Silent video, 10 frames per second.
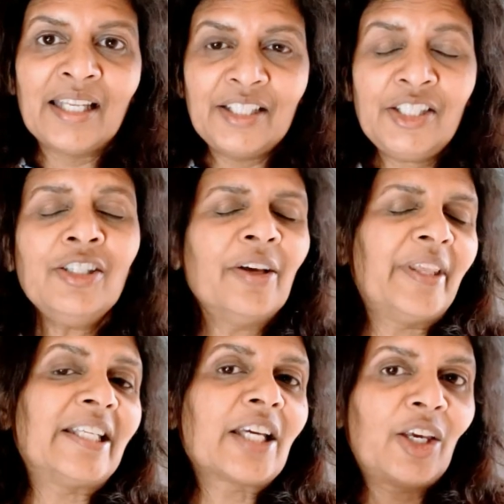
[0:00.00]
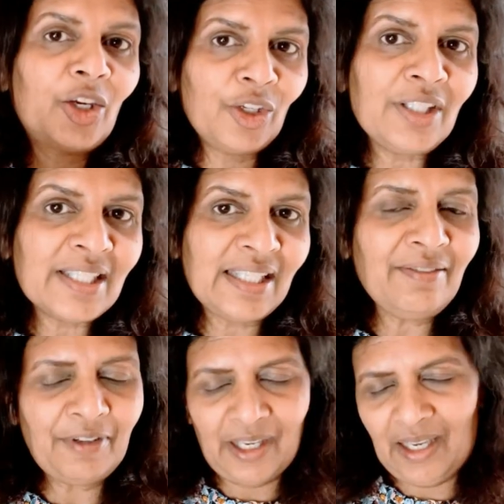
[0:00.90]
Did you know that a good
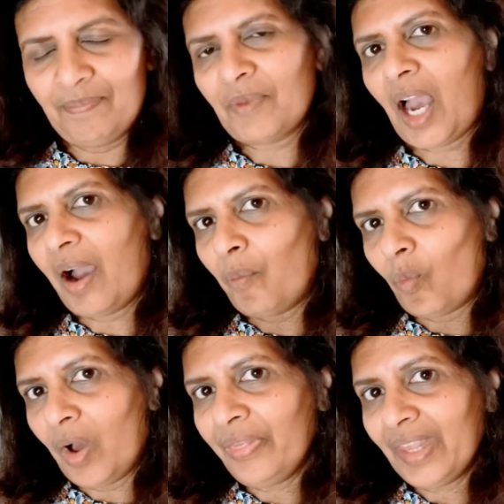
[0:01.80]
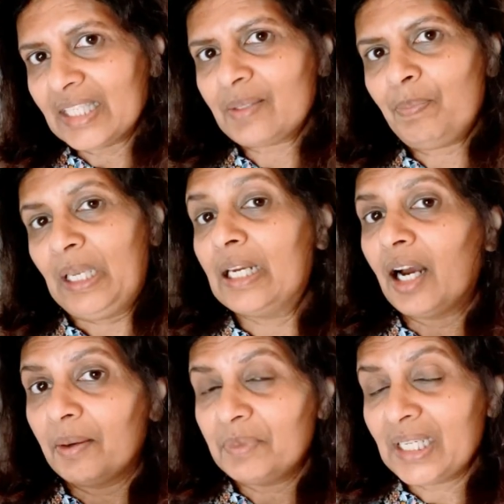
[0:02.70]
CV and one that's been
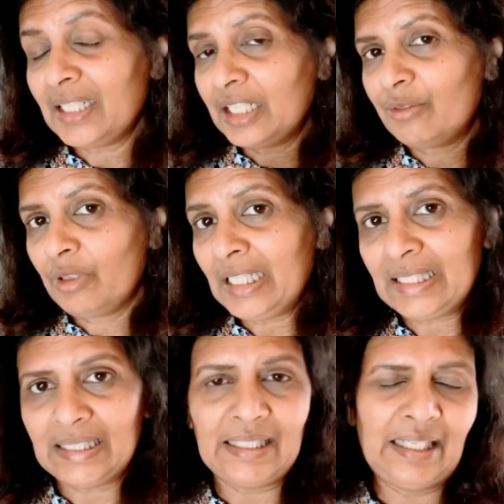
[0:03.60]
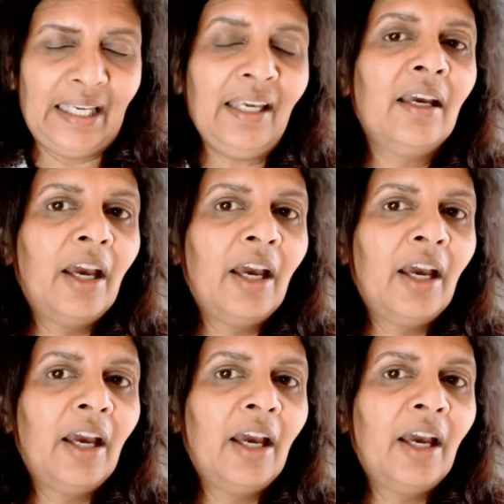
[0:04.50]
updated recently